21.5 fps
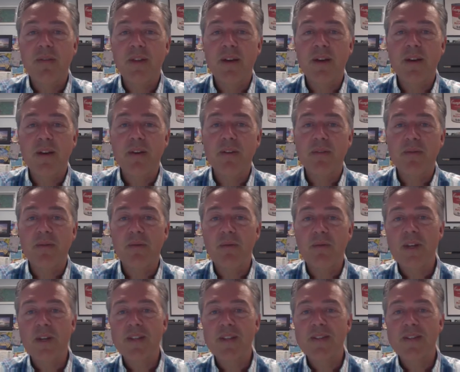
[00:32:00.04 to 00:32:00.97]
there
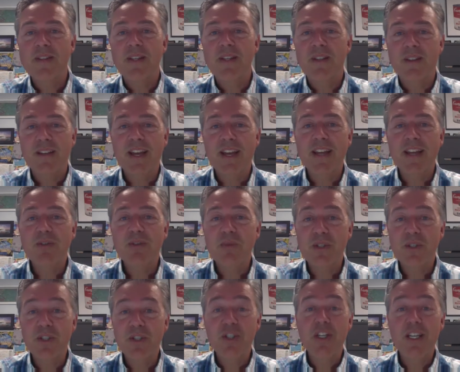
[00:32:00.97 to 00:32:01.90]
and what is it you'd like
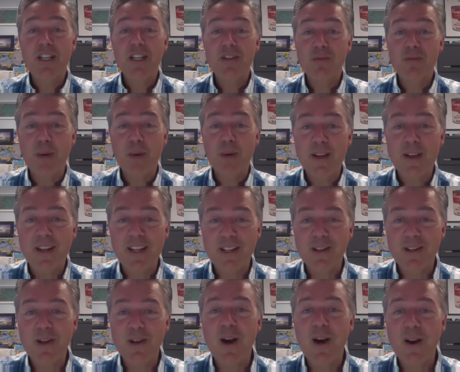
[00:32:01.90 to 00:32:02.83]
to achieve by
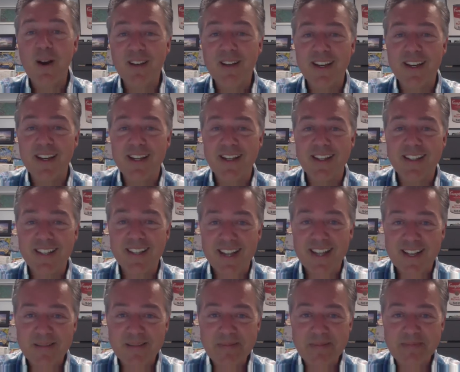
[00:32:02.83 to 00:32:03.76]
incarnating
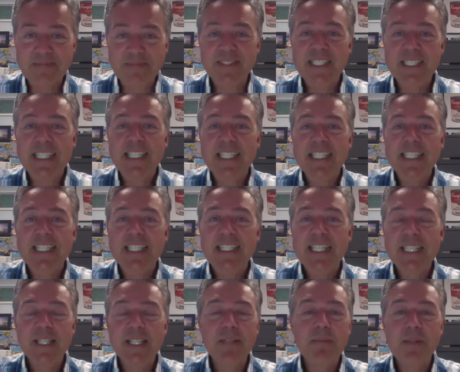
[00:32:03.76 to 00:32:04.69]
again? And
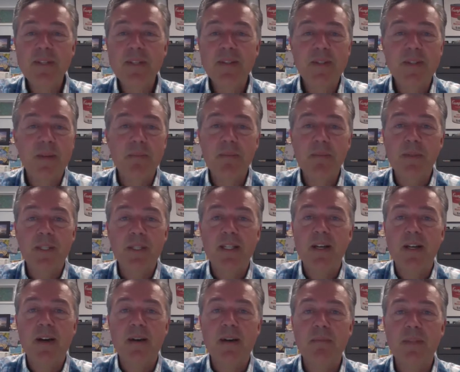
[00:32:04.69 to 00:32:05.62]
that can be simple
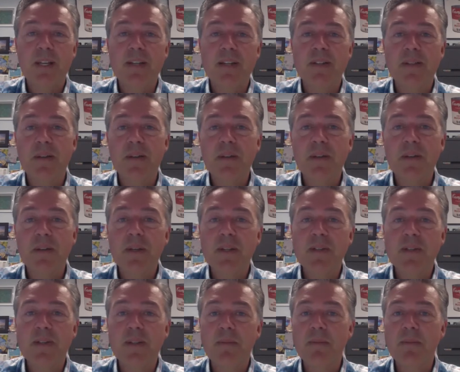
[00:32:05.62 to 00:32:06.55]
and complex. It could be
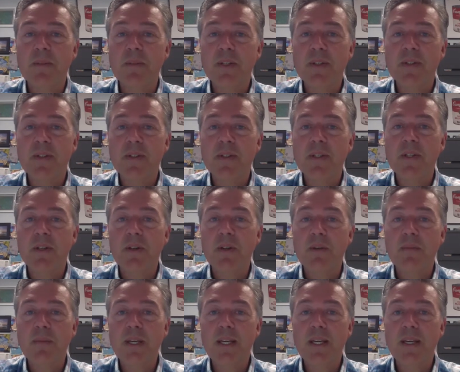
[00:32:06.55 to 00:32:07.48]
as simple as, you
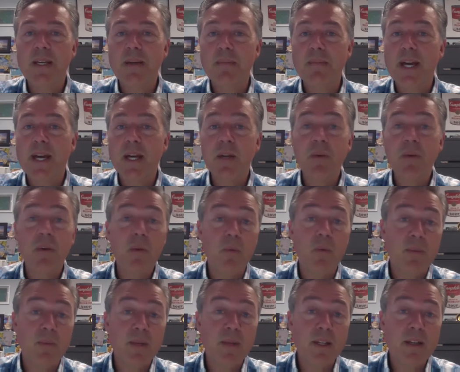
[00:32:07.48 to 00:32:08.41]
know, being a man or a
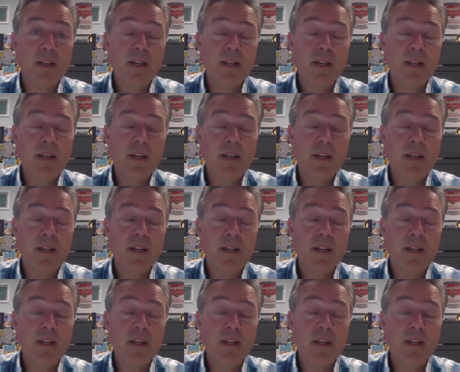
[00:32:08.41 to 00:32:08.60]
woman,